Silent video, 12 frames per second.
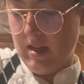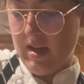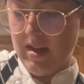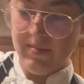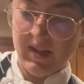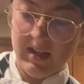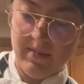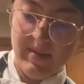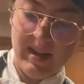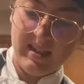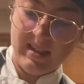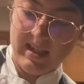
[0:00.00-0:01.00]
I'm gonna
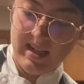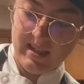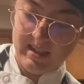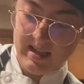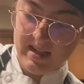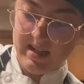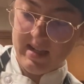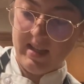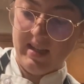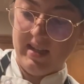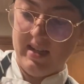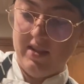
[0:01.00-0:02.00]
mix this until
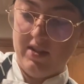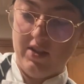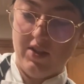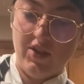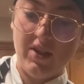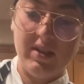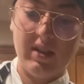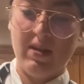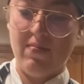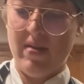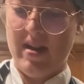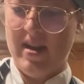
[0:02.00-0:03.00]
it is just
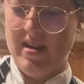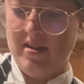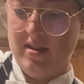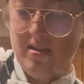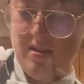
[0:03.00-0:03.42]
combined.